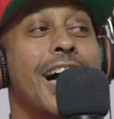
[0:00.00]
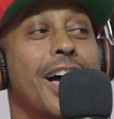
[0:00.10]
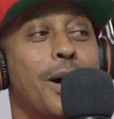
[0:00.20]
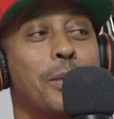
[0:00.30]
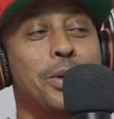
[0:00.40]

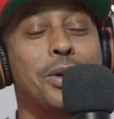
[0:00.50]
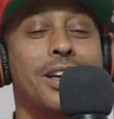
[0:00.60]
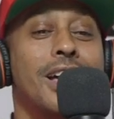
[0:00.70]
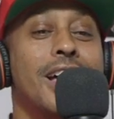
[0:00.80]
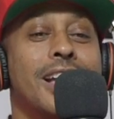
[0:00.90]
God help you.
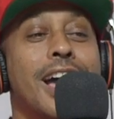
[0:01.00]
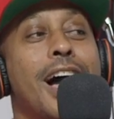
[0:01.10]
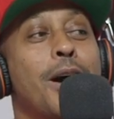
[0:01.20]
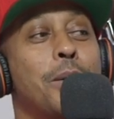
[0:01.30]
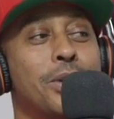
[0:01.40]
They call me.
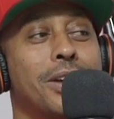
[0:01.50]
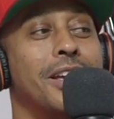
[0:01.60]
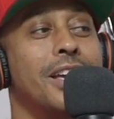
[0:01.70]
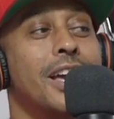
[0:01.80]
God help you.